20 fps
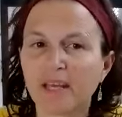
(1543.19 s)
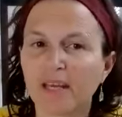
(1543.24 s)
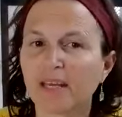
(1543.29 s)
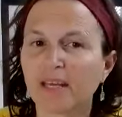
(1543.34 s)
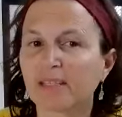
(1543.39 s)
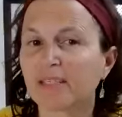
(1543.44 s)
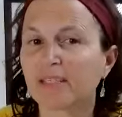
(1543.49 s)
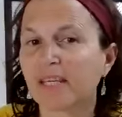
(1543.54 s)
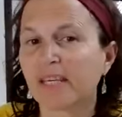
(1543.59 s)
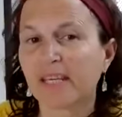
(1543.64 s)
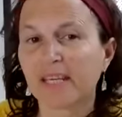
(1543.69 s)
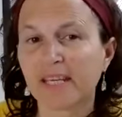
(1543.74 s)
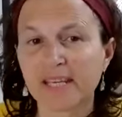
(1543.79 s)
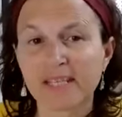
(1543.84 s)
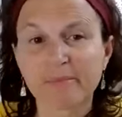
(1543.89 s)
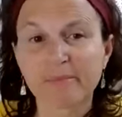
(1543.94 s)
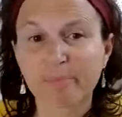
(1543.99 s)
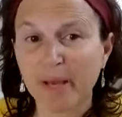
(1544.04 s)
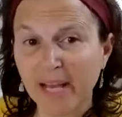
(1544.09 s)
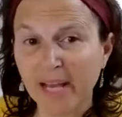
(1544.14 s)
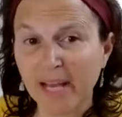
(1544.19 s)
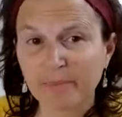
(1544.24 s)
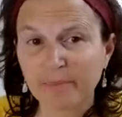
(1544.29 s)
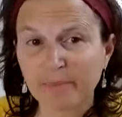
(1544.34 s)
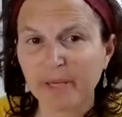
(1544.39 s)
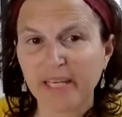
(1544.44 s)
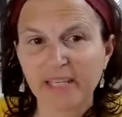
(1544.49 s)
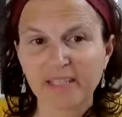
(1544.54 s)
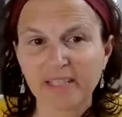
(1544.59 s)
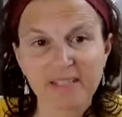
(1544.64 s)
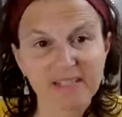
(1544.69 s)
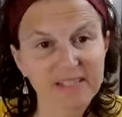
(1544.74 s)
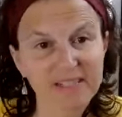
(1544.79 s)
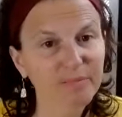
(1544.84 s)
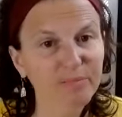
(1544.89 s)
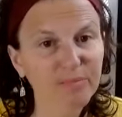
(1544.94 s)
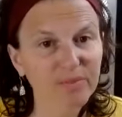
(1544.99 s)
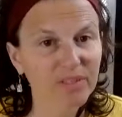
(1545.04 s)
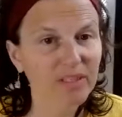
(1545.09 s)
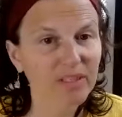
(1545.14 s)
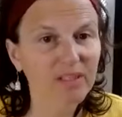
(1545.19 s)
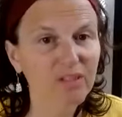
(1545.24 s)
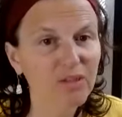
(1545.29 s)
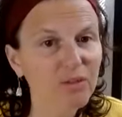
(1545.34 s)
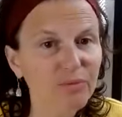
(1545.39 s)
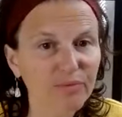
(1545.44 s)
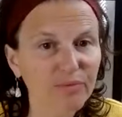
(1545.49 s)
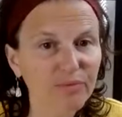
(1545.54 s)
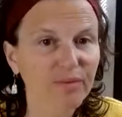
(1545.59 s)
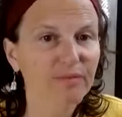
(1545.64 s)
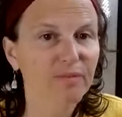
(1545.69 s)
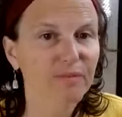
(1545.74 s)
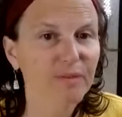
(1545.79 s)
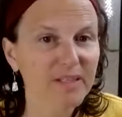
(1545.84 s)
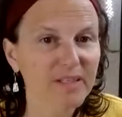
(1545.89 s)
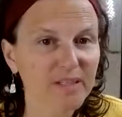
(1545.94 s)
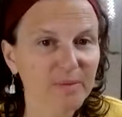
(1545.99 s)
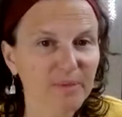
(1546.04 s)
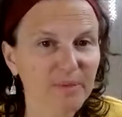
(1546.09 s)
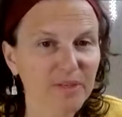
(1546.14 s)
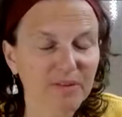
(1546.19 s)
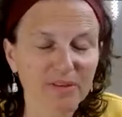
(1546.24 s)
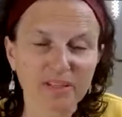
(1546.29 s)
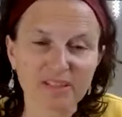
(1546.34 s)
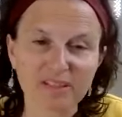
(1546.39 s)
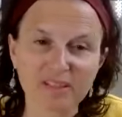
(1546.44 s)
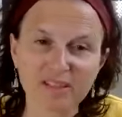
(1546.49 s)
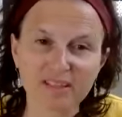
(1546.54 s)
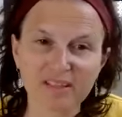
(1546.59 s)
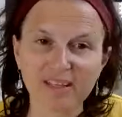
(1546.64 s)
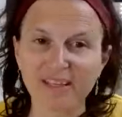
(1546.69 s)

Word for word: And is back pain something you've ever experienced?